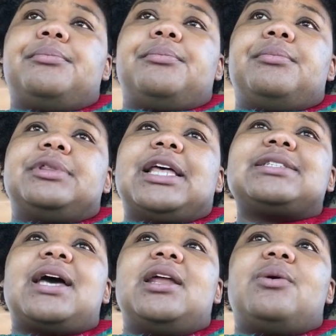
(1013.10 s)
That's
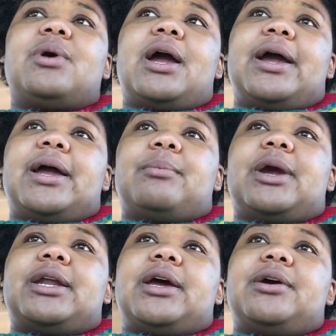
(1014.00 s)
kind of where I am right
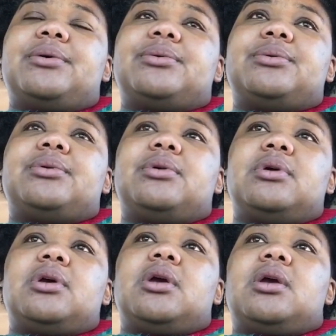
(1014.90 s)
now.
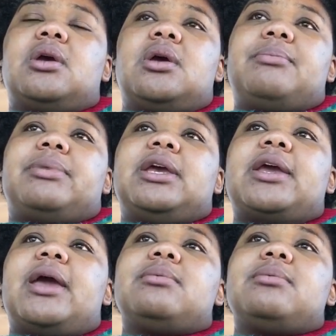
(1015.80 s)
Being able